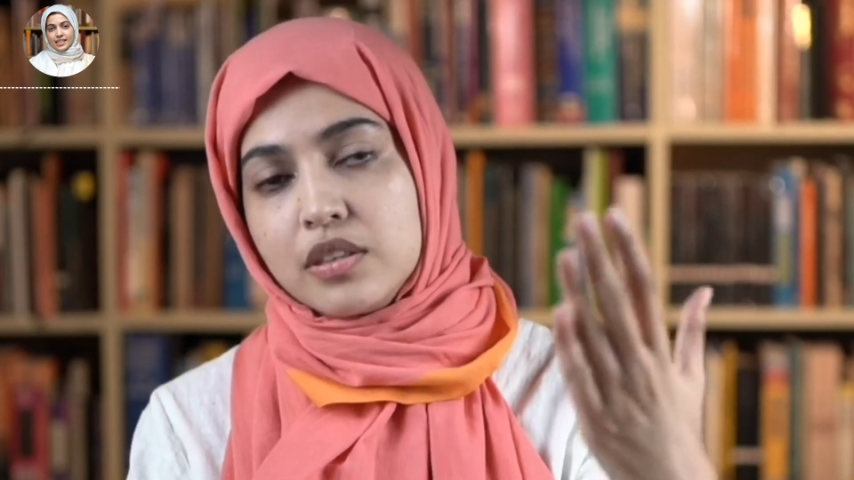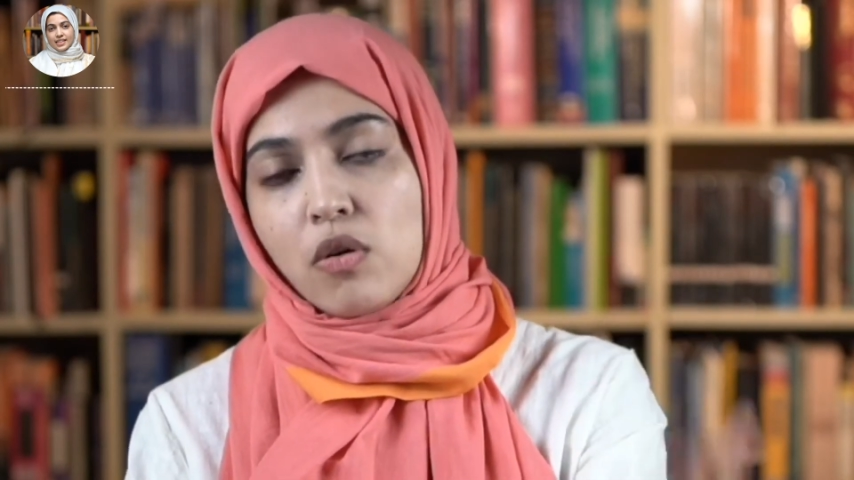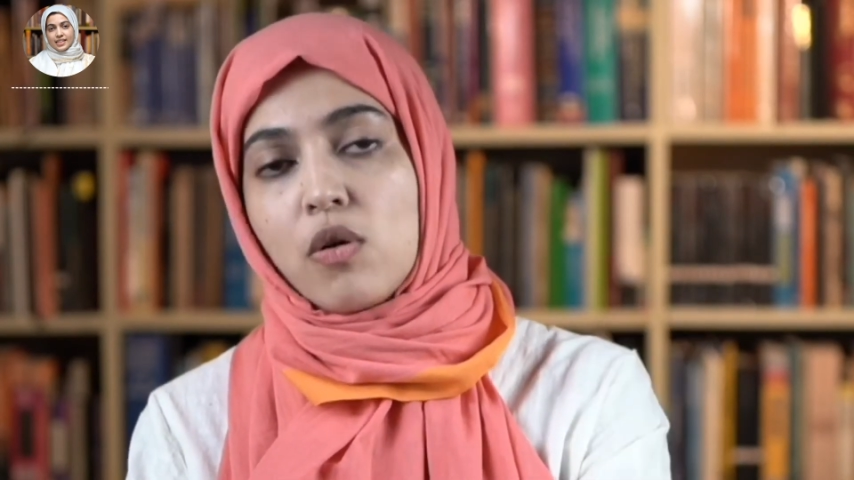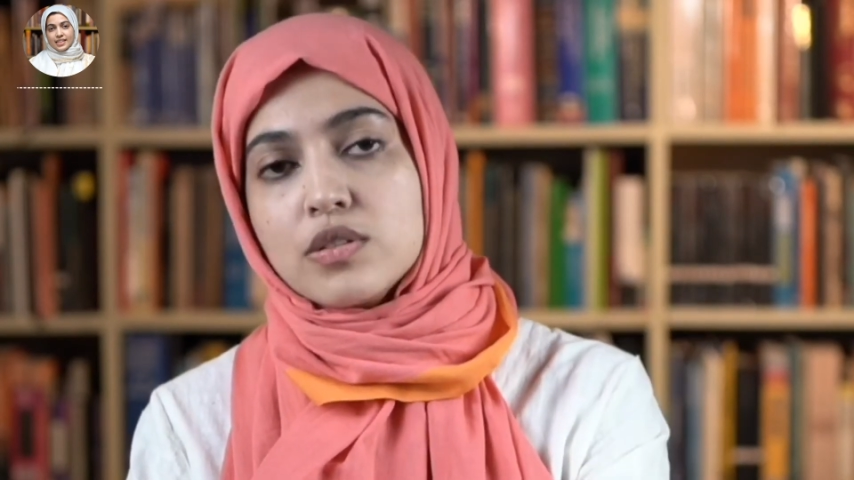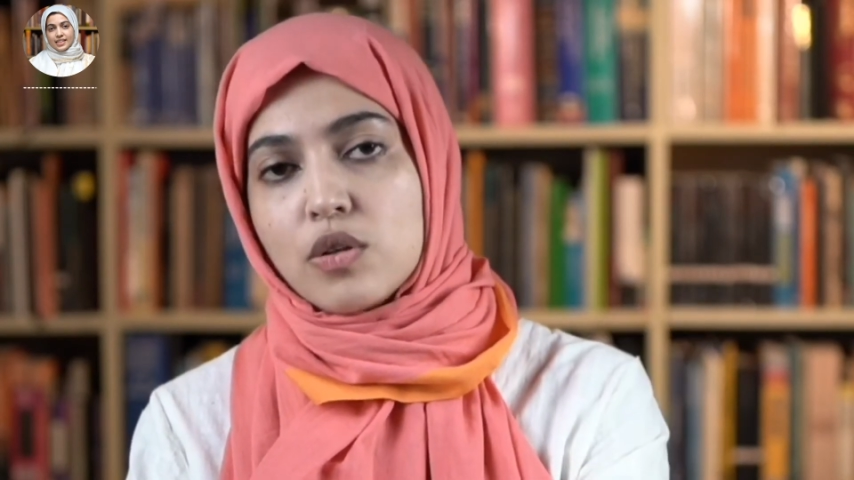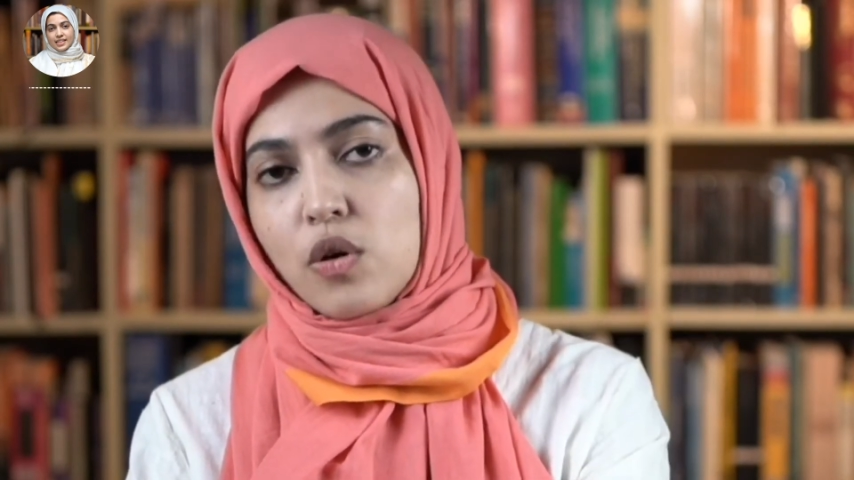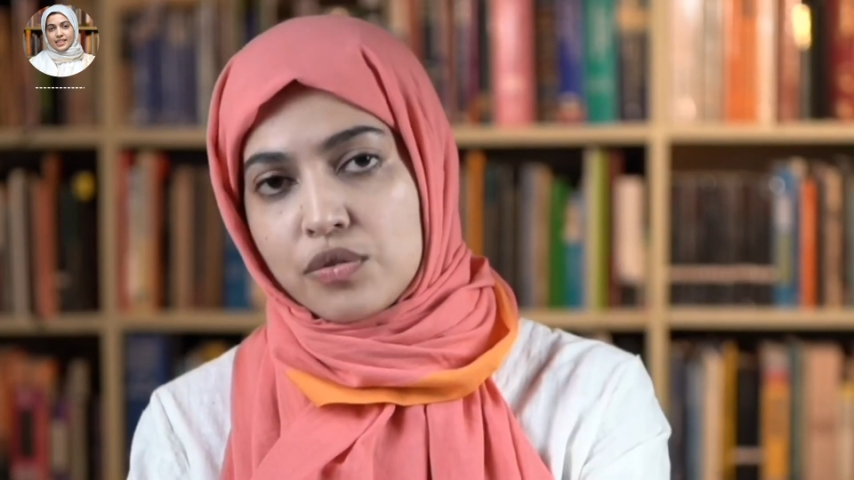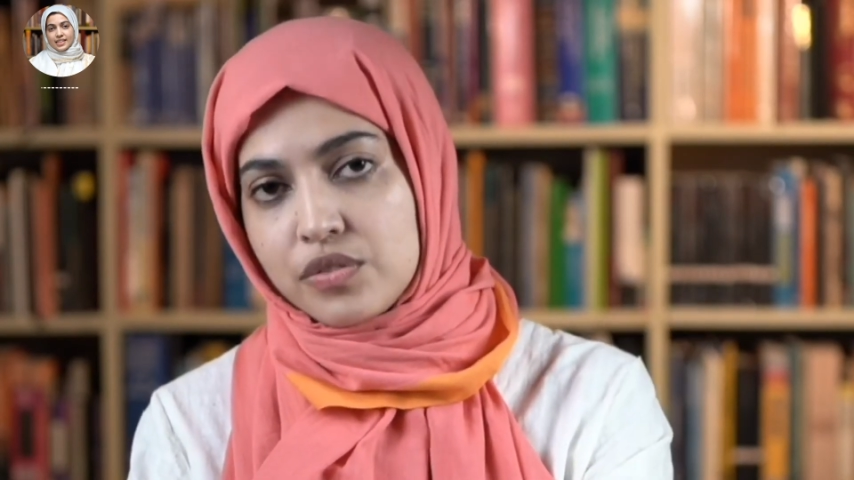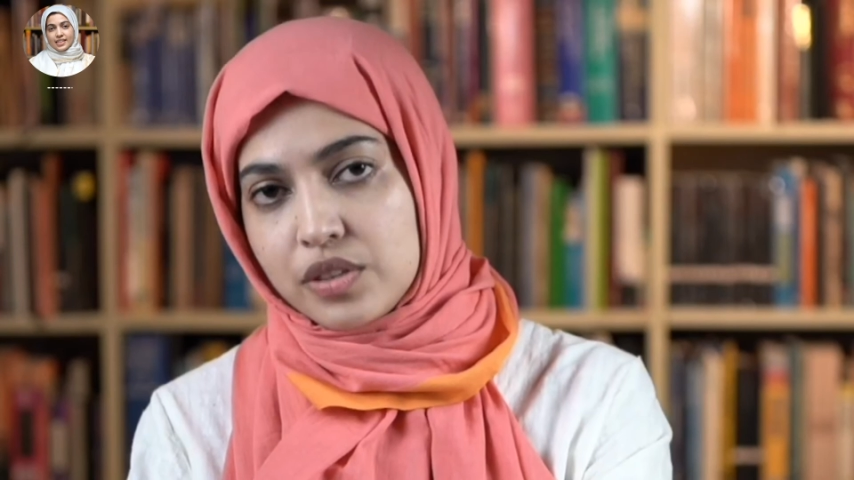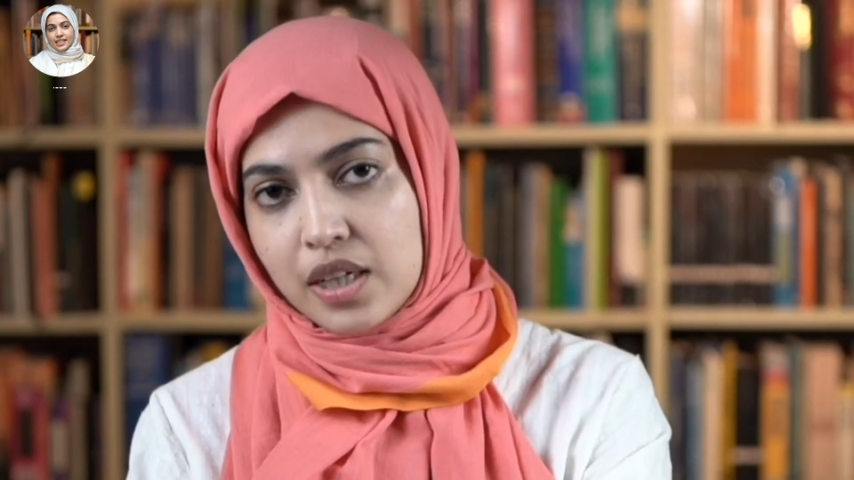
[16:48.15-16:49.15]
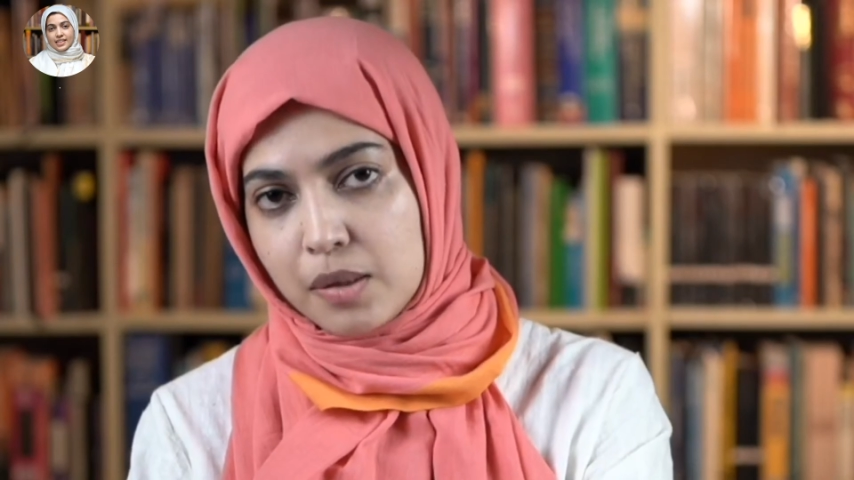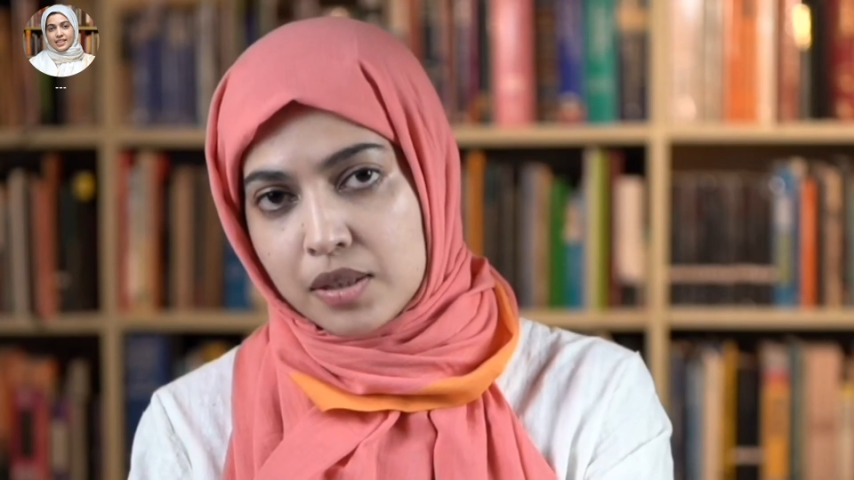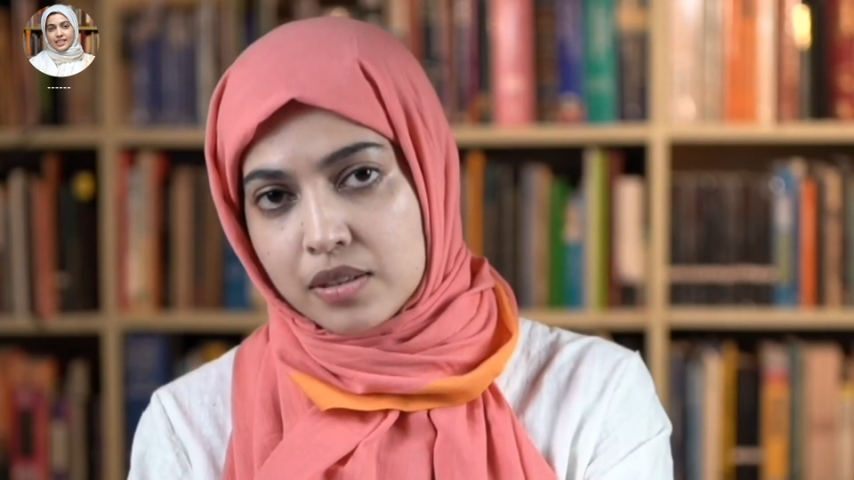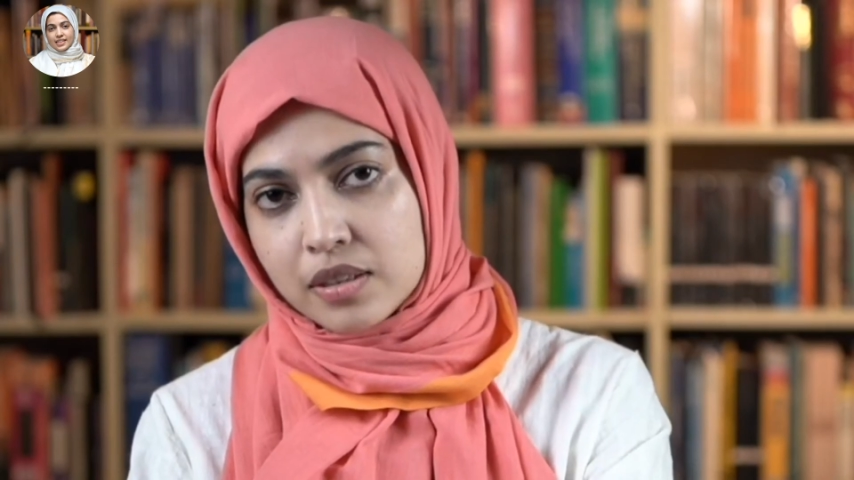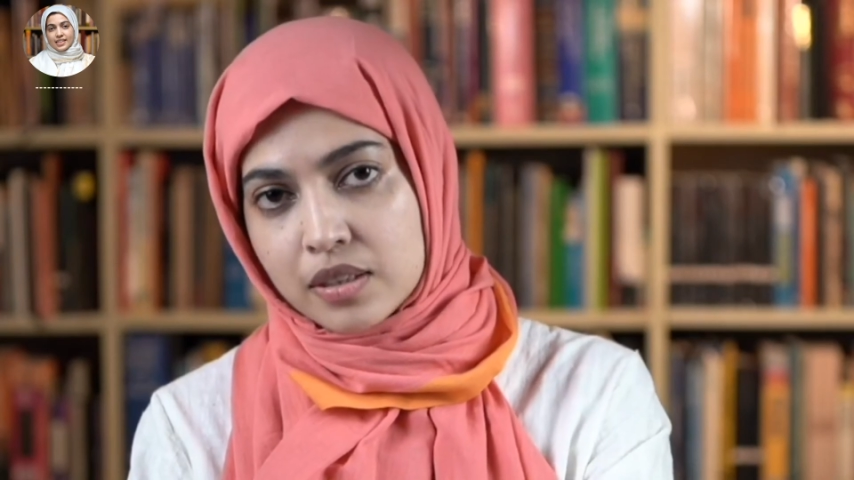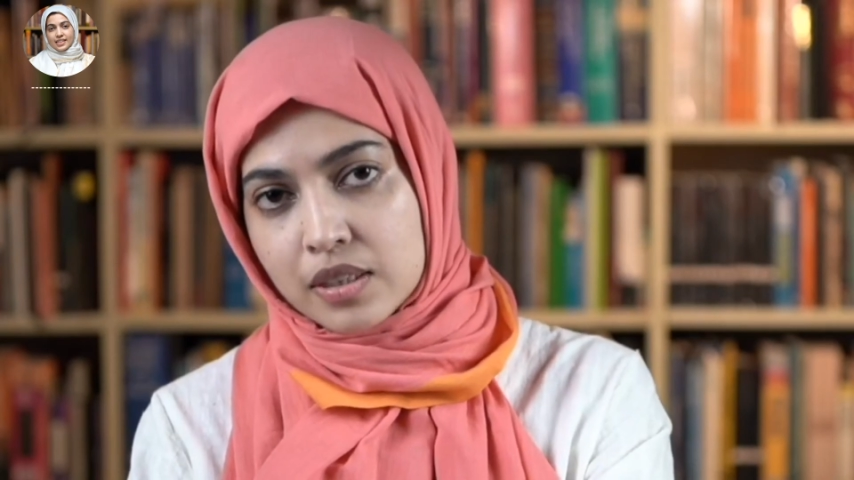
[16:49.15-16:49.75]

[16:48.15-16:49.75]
Lord of the Kaaba.